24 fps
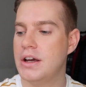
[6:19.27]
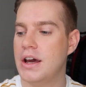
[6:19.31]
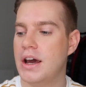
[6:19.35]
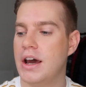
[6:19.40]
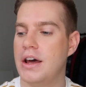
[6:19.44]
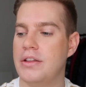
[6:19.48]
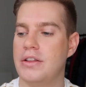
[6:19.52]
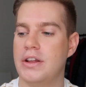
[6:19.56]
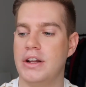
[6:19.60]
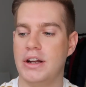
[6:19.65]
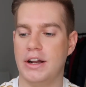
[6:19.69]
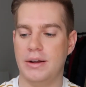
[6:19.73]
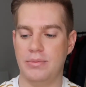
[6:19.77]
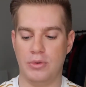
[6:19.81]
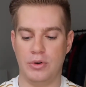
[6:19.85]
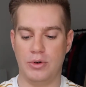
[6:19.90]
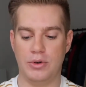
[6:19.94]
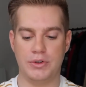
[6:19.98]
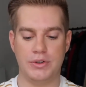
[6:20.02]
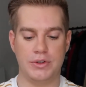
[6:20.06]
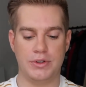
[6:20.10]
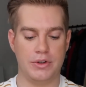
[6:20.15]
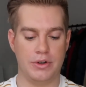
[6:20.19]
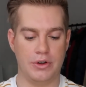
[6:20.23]
And then I'm
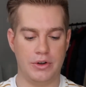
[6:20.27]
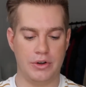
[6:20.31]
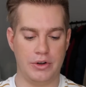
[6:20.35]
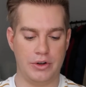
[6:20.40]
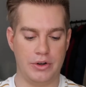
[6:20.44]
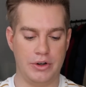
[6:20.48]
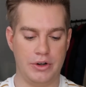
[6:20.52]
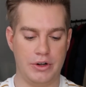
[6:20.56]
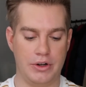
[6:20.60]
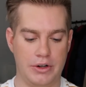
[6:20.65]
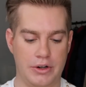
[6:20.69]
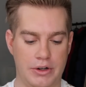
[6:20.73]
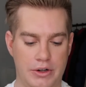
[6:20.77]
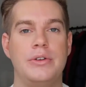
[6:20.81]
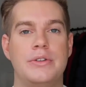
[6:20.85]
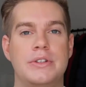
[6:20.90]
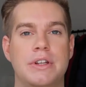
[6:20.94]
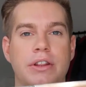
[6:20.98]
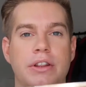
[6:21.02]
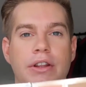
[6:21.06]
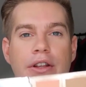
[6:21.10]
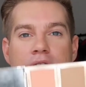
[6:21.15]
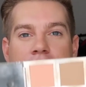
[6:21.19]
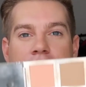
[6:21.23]
also
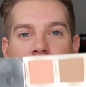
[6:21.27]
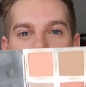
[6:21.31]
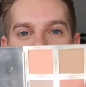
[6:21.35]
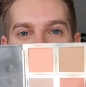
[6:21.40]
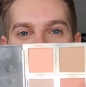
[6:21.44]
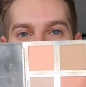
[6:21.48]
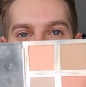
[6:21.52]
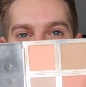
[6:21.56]
using this E.L.F